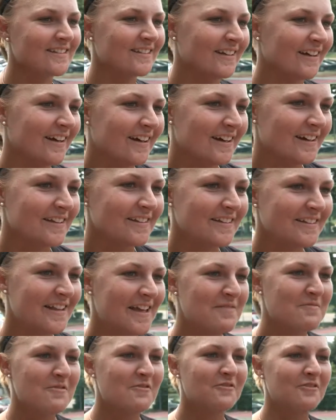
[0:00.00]
the
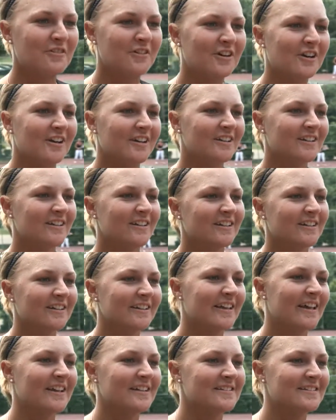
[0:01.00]
day before,
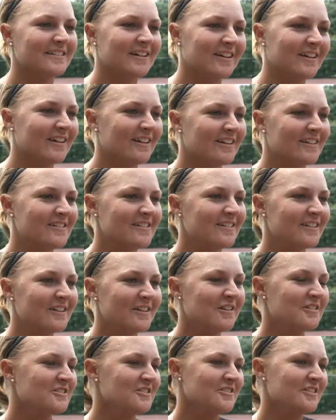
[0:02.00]
getting started, you
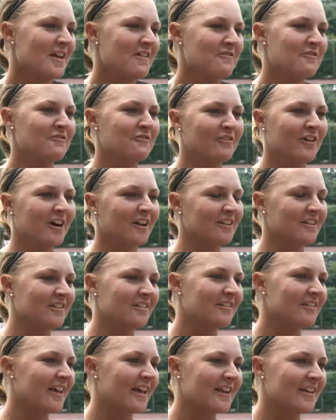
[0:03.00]
know, just having fun, you
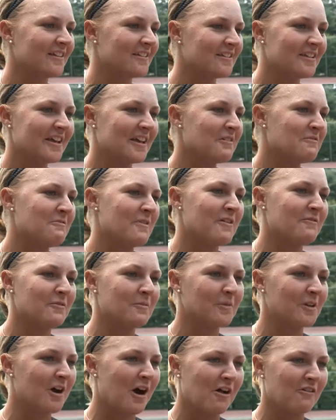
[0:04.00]
know, getting away
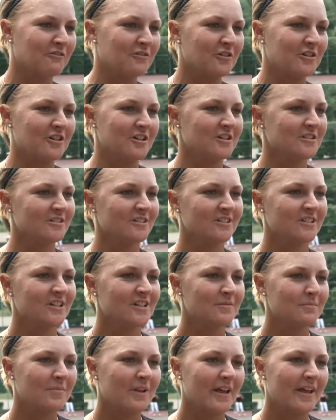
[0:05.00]
from the golf course,
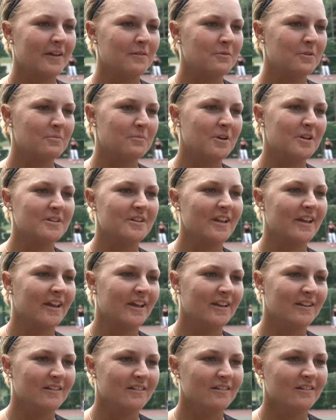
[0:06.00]
playing with Brittany
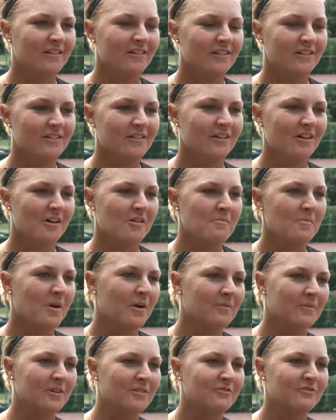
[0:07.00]
and, you know, my
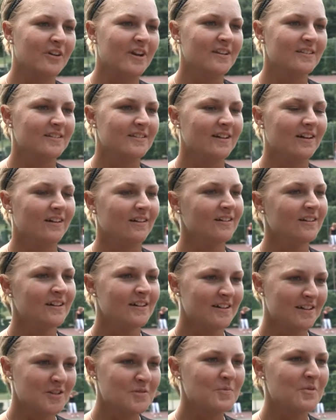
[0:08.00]
mom and her friends,
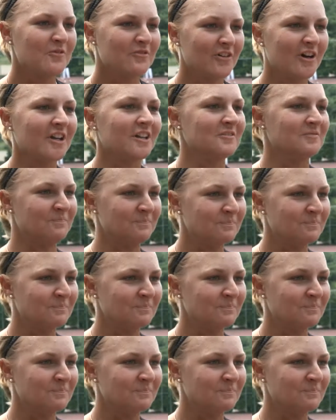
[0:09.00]
so it's been fun.